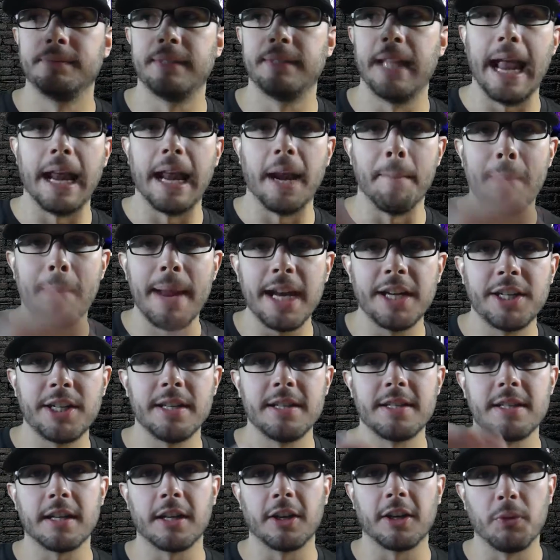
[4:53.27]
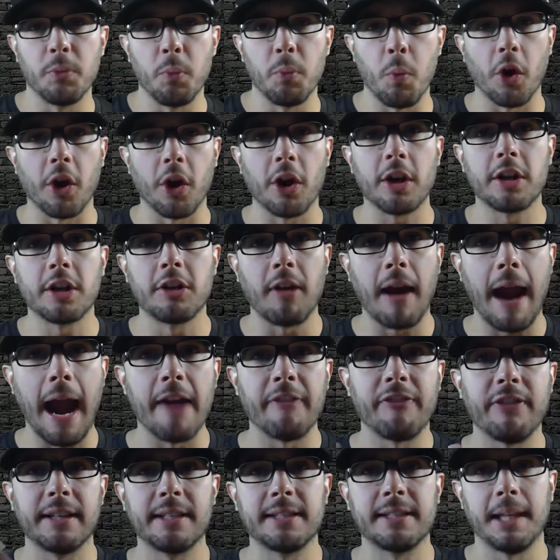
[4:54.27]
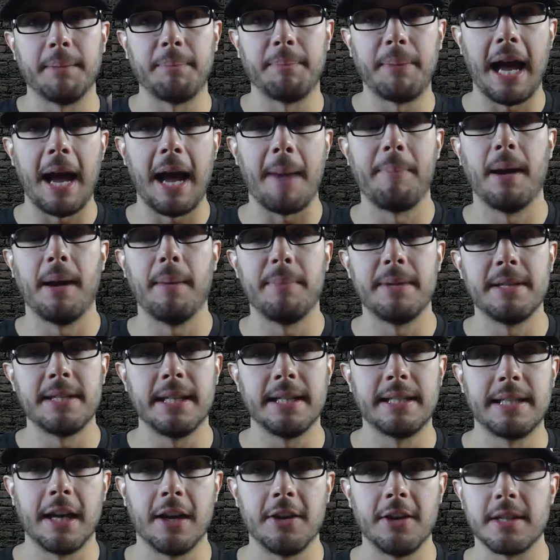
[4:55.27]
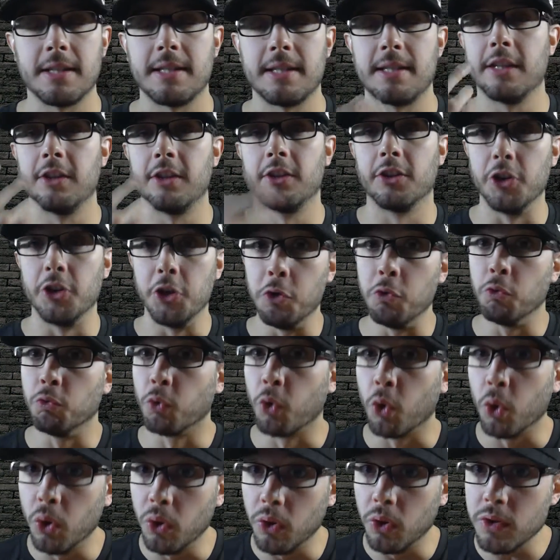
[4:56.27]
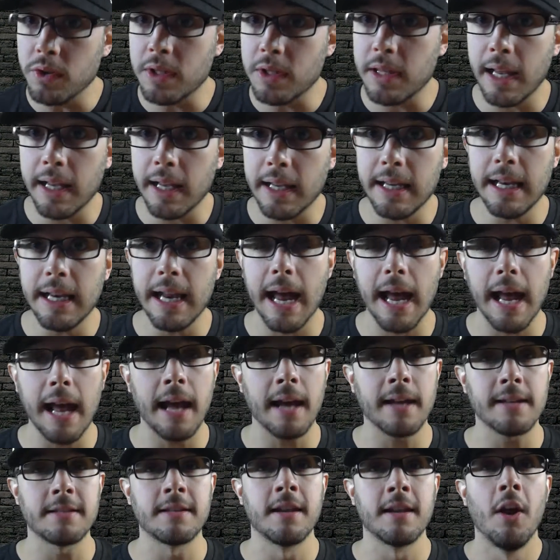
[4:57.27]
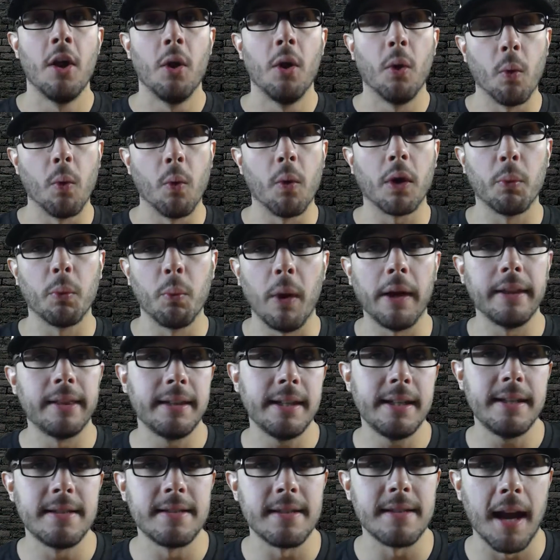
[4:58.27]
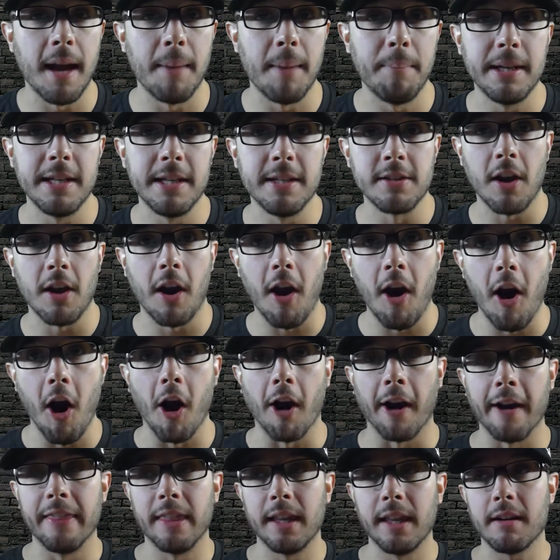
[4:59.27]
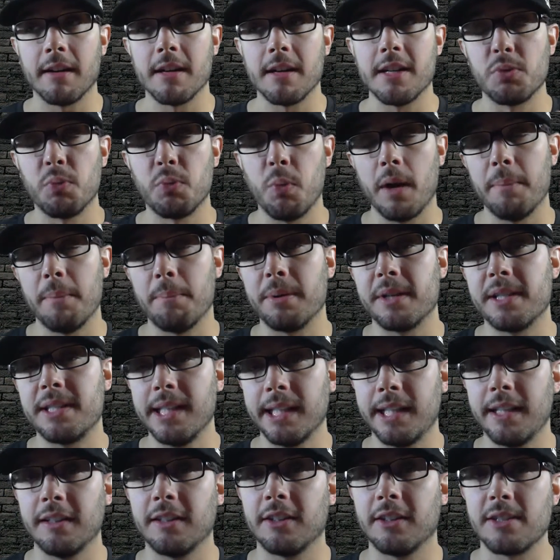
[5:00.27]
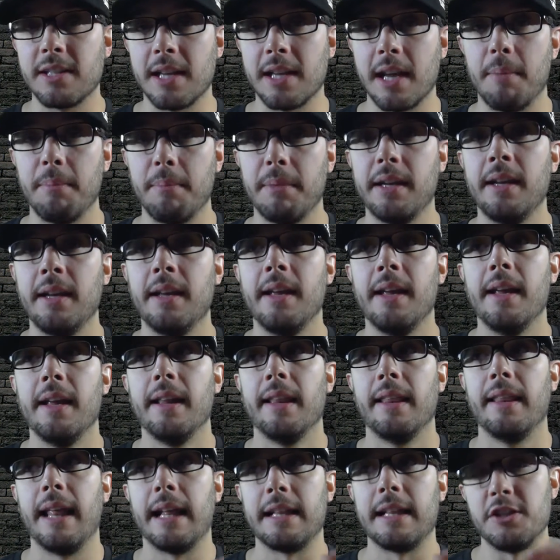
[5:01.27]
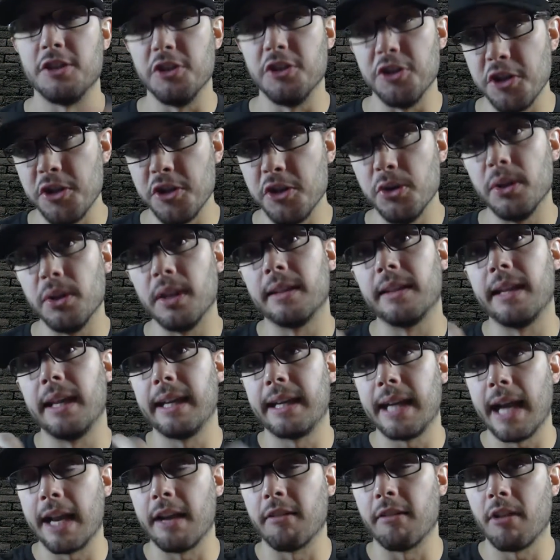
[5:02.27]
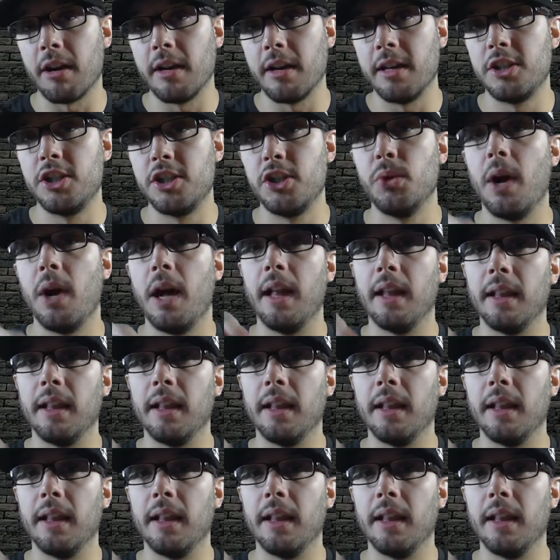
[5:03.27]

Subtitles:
animations and word graphics that pop up as he tells us either new rules that he has or what these zombies are. And there is one particular zombie that's new that they kind of run into a